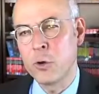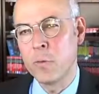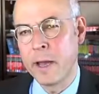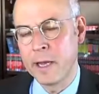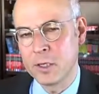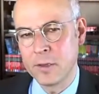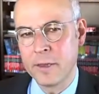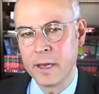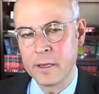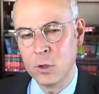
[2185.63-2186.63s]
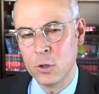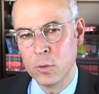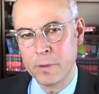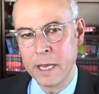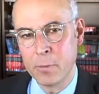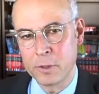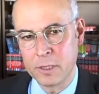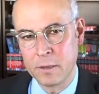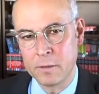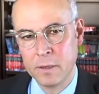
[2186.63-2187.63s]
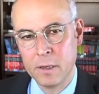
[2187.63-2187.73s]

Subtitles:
to imagine that you would be able to